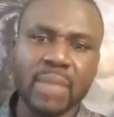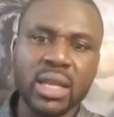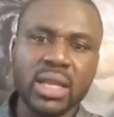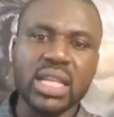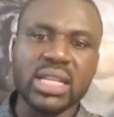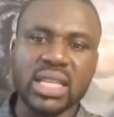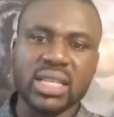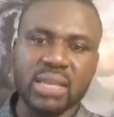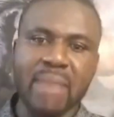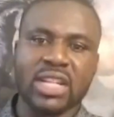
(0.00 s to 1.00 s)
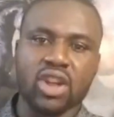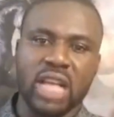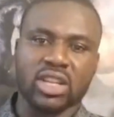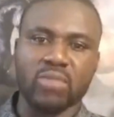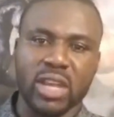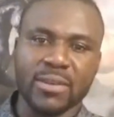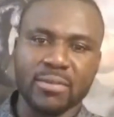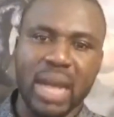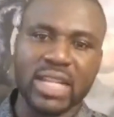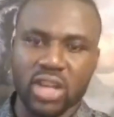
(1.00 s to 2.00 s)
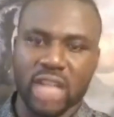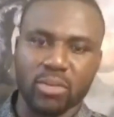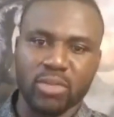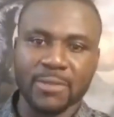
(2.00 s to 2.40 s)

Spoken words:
the thing see my turn or something. My turn or something.